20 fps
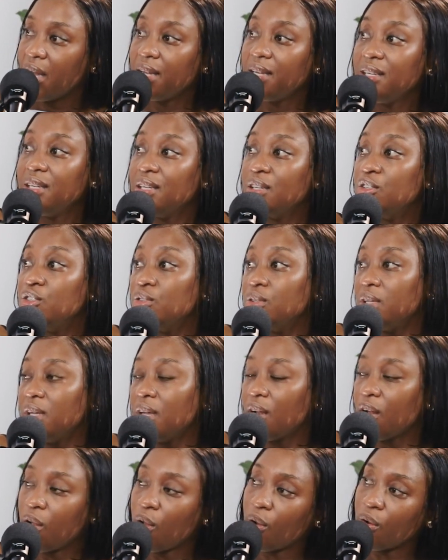I needed to
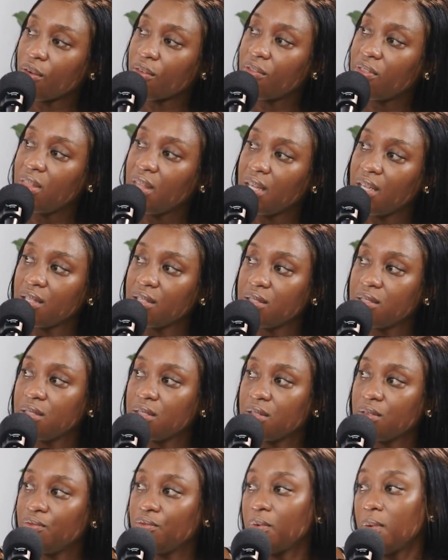get a lot of
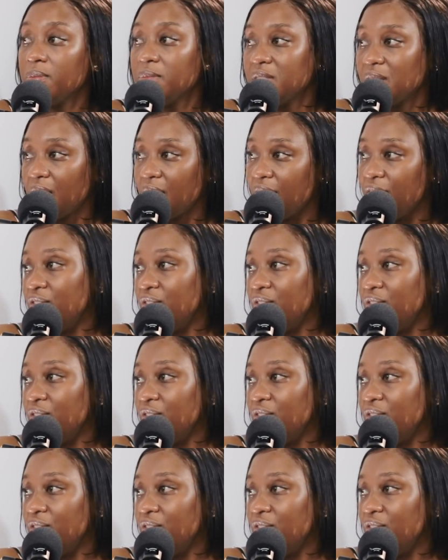things from South